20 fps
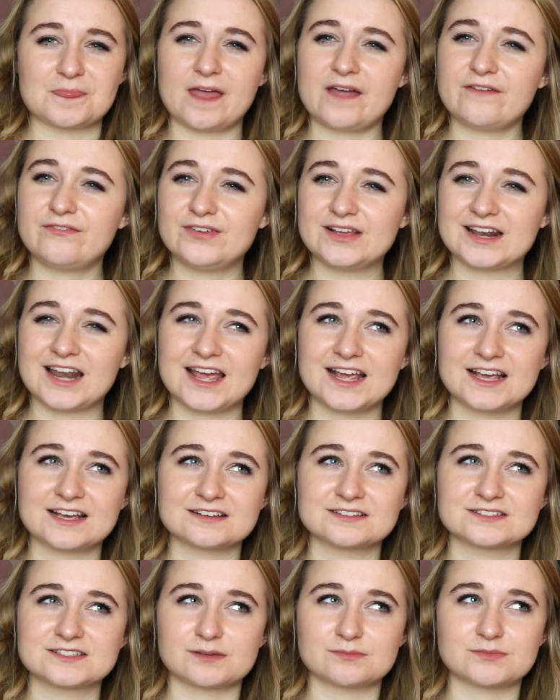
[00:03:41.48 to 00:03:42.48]
I feel like
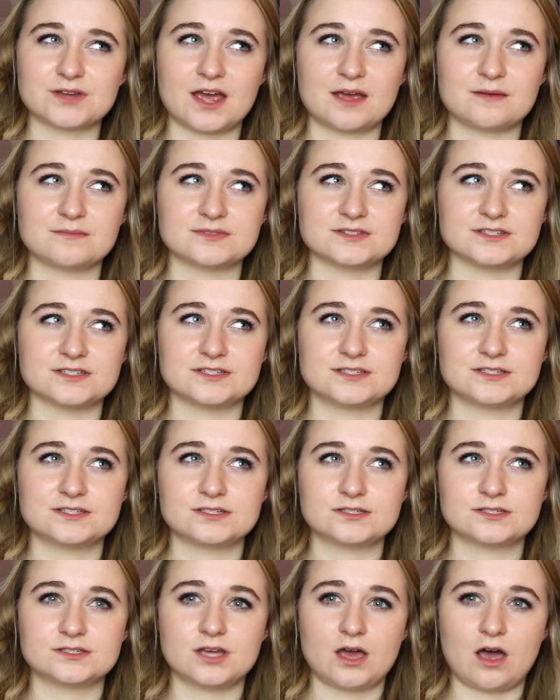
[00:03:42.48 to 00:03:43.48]
sometimes
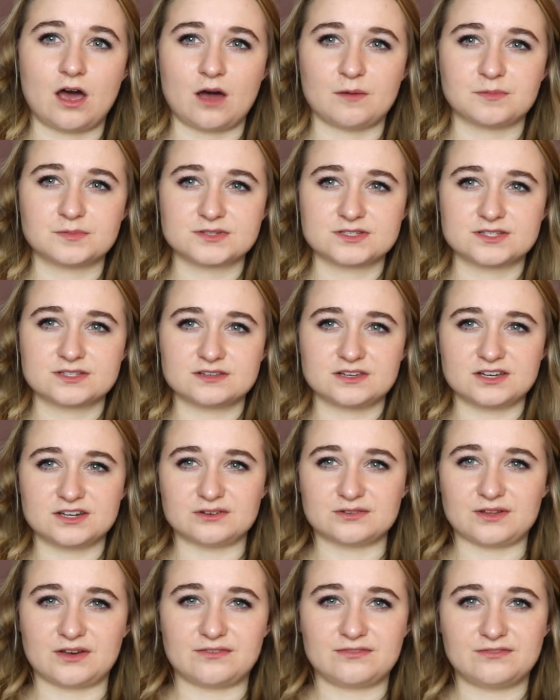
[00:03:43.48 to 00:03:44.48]
tops, you
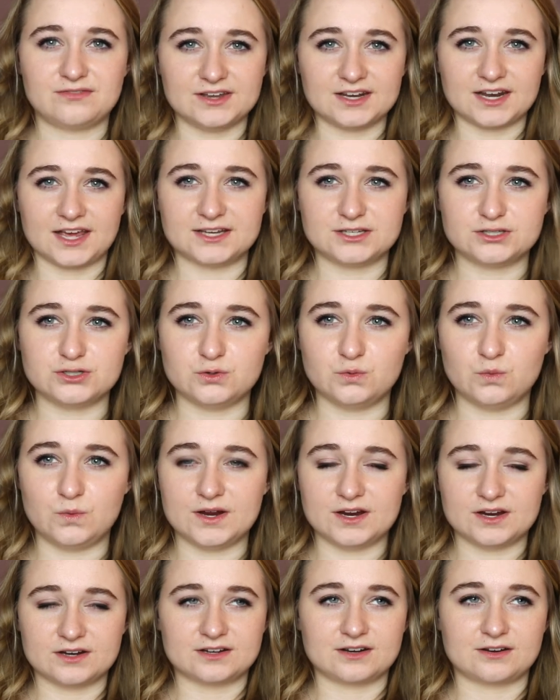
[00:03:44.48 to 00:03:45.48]
know, that fit like too
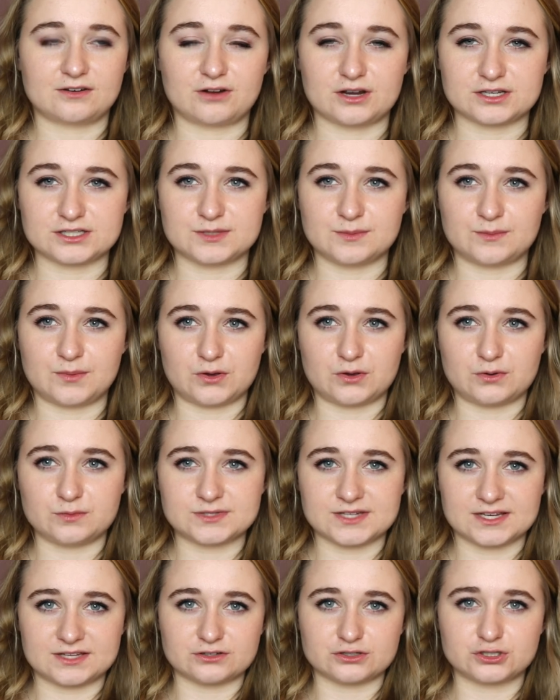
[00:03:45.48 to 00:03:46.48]
weird across the
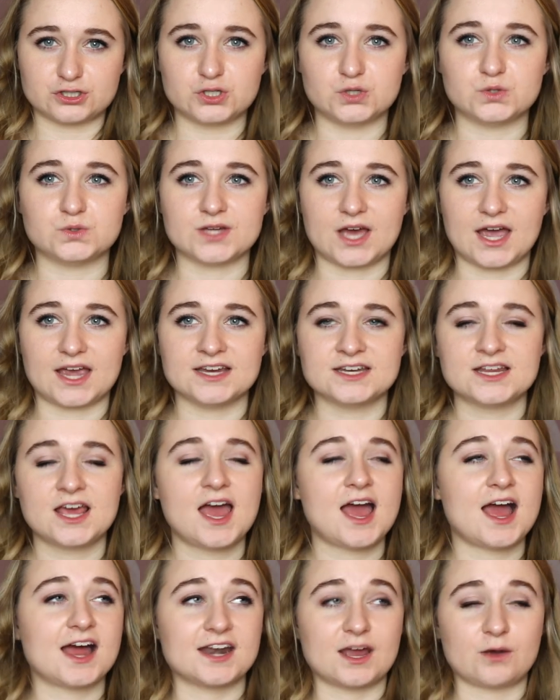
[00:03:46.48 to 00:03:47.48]
boobs, like they're too tight.
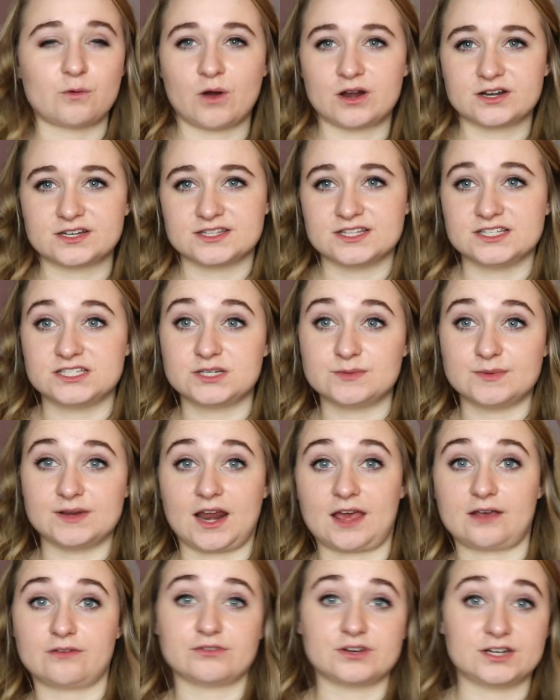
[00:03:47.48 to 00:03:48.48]
And I wanted this to be
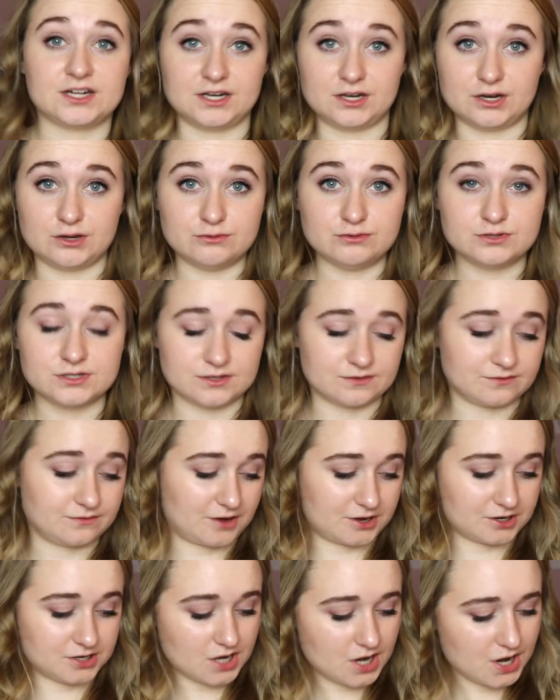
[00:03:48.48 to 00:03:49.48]
like really loose and
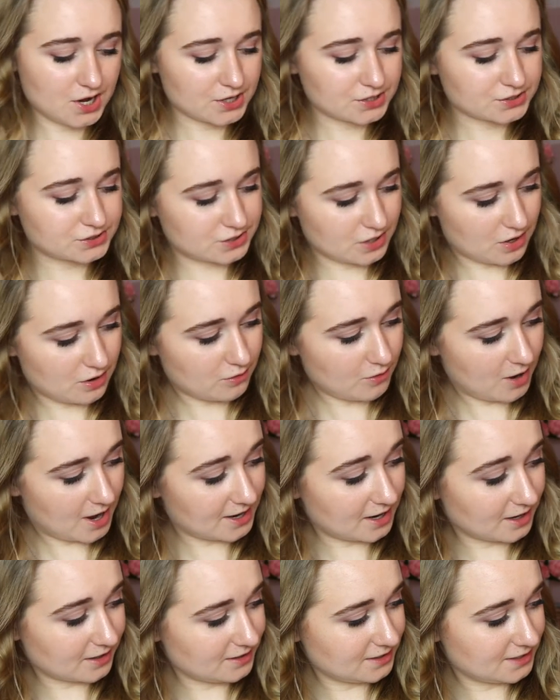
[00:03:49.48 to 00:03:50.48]
fun. So
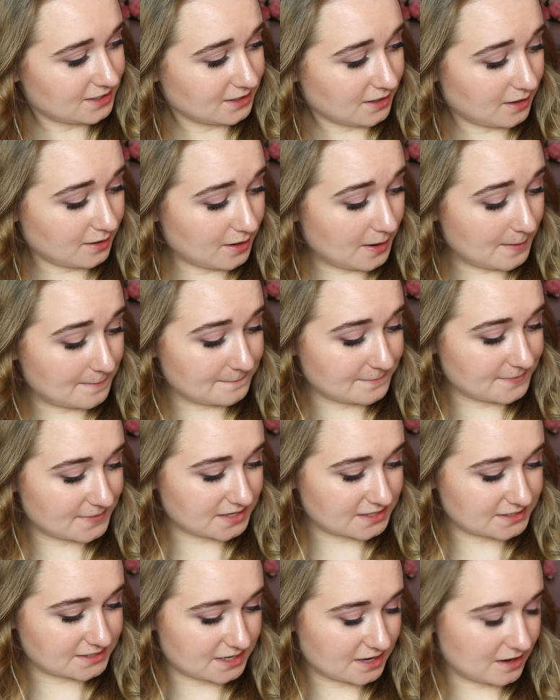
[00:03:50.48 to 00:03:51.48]
I got it in a
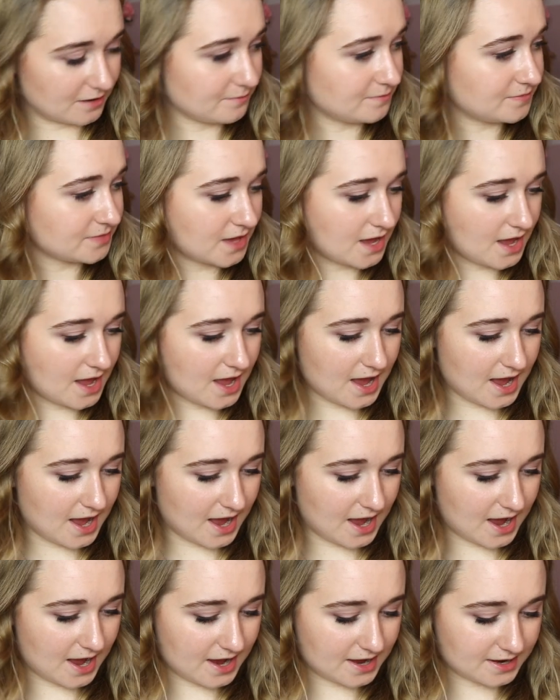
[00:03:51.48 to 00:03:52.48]
medium
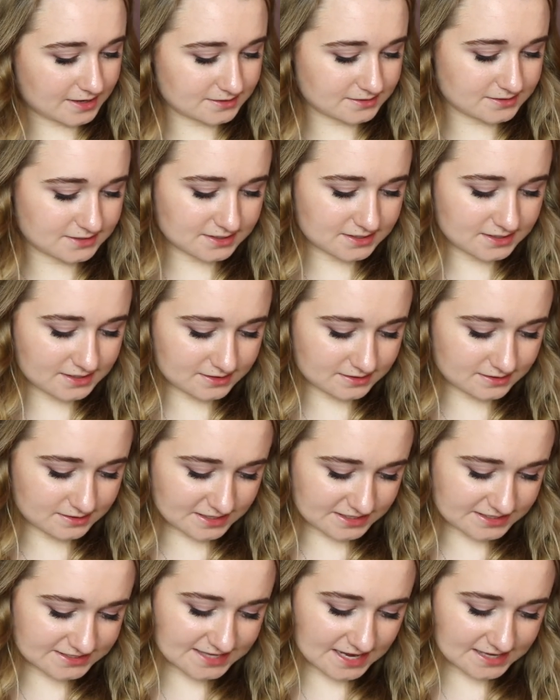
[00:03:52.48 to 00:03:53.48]
and
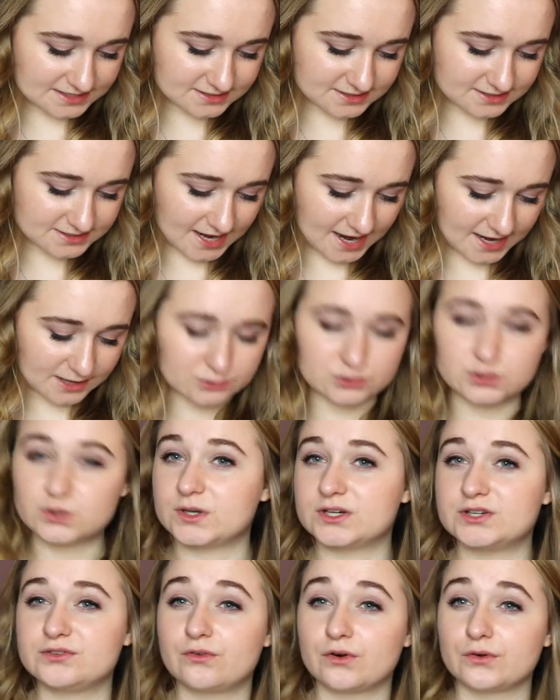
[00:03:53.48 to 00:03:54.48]
it says on the tag it was
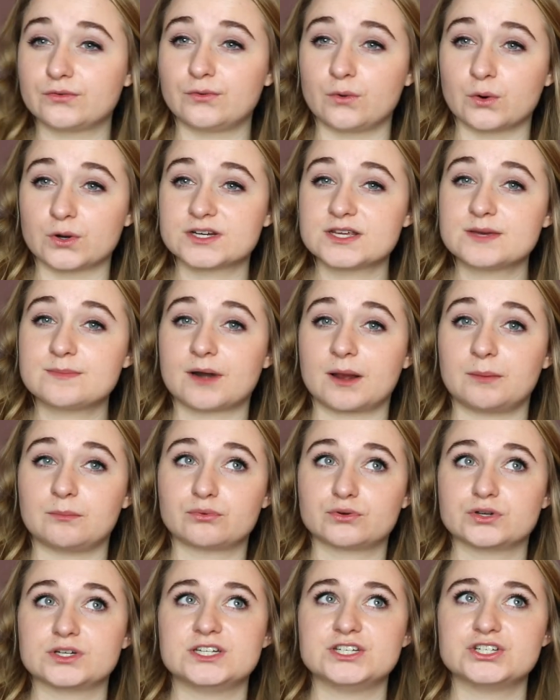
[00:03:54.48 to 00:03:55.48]
24.40, but I'm
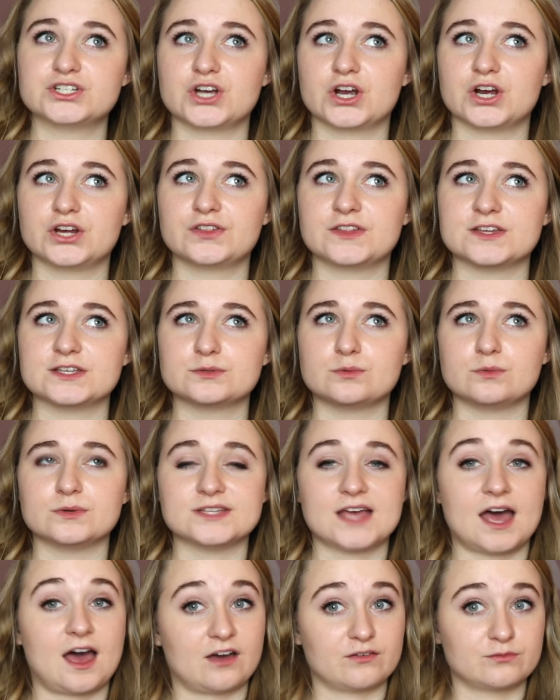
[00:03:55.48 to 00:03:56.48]
pretty sure this
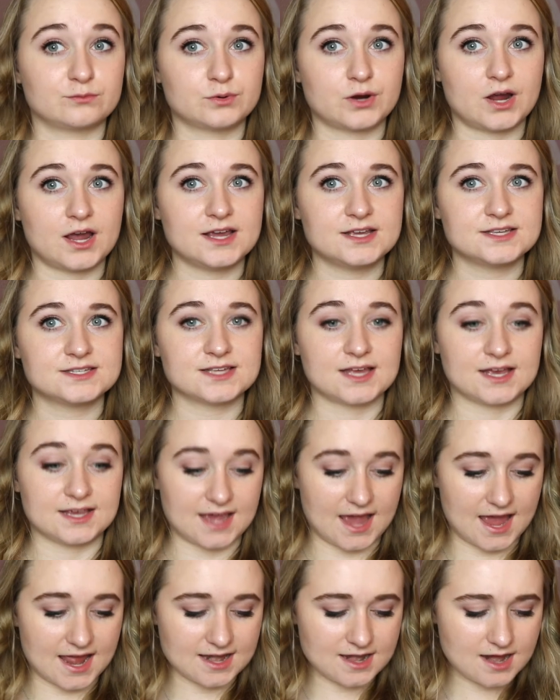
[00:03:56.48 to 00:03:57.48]
was half price
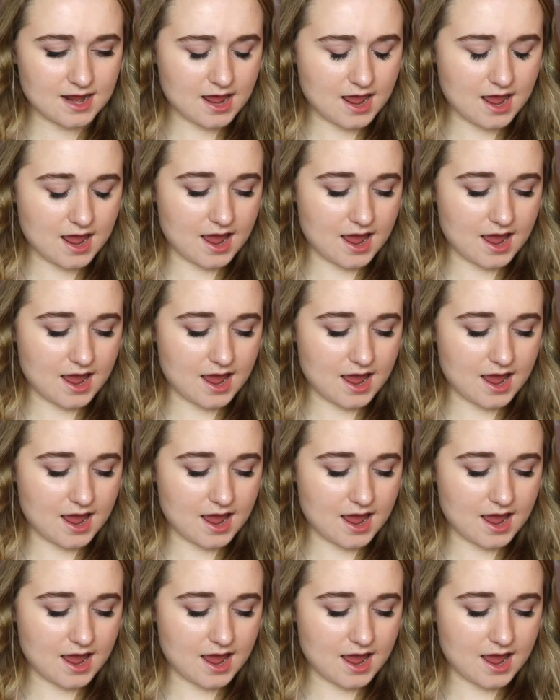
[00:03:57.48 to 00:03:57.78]
again.